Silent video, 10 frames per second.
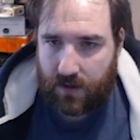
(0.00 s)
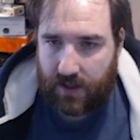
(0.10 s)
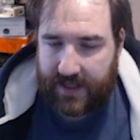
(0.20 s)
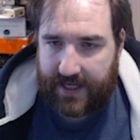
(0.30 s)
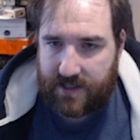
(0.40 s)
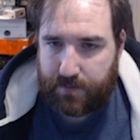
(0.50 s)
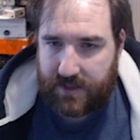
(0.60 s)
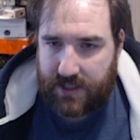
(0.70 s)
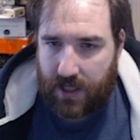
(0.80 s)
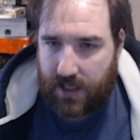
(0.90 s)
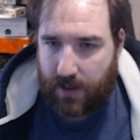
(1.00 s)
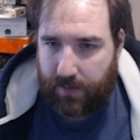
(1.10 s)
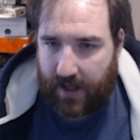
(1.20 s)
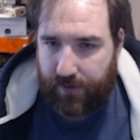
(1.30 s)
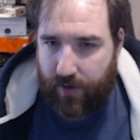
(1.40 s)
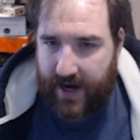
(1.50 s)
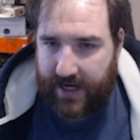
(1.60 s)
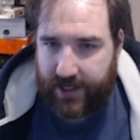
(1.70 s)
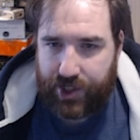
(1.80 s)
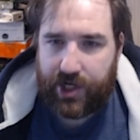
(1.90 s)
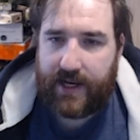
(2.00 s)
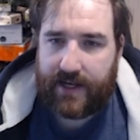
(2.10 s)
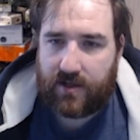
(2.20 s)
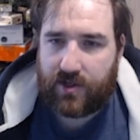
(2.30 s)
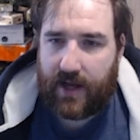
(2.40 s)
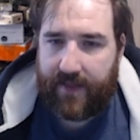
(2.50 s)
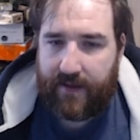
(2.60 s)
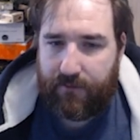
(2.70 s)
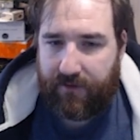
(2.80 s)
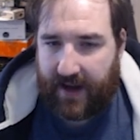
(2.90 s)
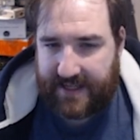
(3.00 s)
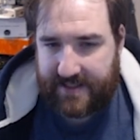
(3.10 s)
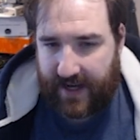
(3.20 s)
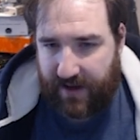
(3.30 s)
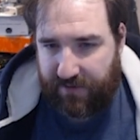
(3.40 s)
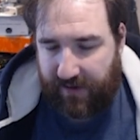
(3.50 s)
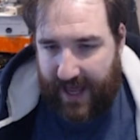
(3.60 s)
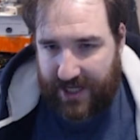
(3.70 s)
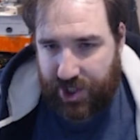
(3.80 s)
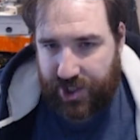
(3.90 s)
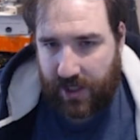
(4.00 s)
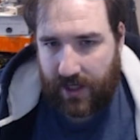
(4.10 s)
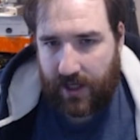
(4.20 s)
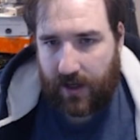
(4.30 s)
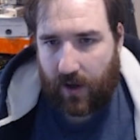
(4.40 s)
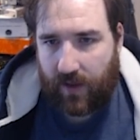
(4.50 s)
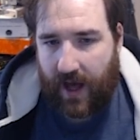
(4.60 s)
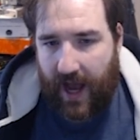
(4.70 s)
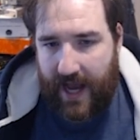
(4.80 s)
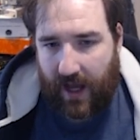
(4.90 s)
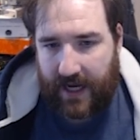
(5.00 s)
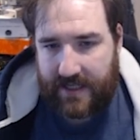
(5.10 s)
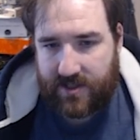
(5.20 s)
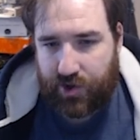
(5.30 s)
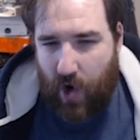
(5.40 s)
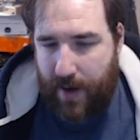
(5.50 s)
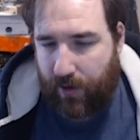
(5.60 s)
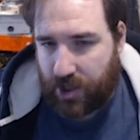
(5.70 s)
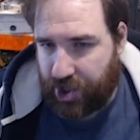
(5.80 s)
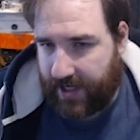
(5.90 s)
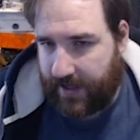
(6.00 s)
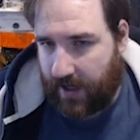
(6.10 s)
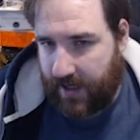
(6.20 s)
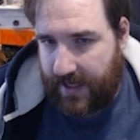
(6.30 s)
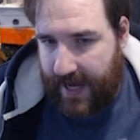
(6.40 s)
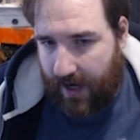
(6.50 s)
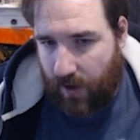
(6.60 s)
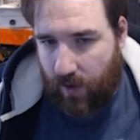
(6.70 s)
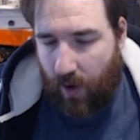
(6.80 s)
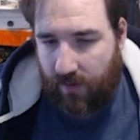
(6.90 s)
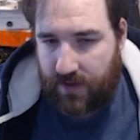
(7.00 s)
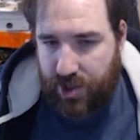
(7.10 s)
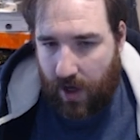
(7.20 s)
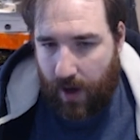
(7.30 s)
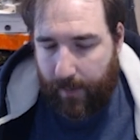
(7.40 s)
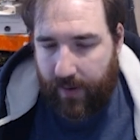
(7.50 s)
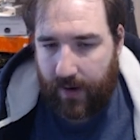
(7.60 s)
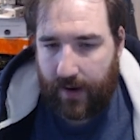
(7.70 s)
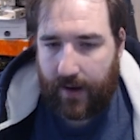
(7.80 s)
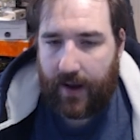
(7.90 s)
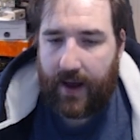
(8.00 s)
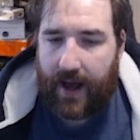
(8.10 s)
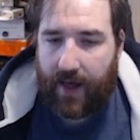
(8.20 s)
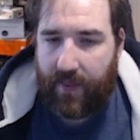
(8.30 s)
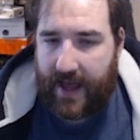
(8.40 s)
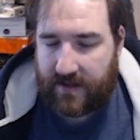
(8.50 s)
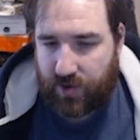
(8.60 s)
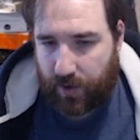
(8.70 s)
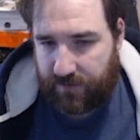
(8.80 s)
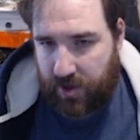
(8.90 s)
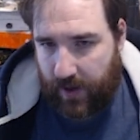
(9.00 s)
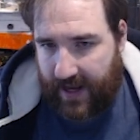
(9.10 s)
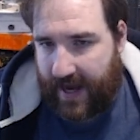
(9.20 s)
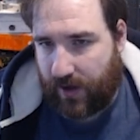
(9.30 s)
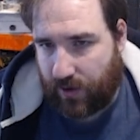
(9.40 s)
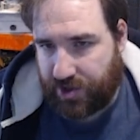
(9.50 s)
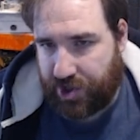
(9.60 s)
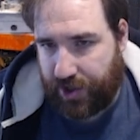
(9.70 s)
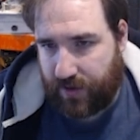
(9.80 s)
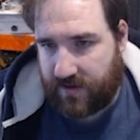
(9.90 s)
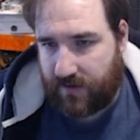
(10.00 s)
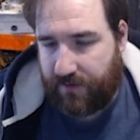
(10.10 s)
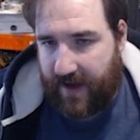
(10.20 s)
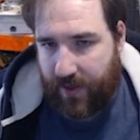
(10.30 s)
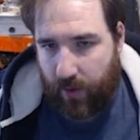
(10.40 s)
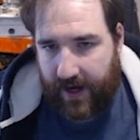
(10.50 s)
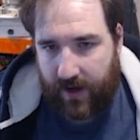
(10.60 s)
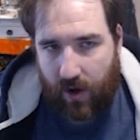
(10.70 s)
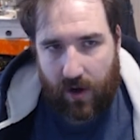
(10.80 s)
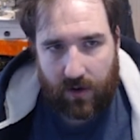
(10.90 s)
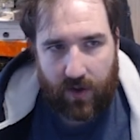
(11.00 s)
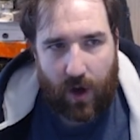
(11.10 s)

I think it's Berserker Blood Rage and then Fire Slayer Flesh on the highlights, dry brushing yellow on the top, and then sort of doing Agaros dunes and feathering it on.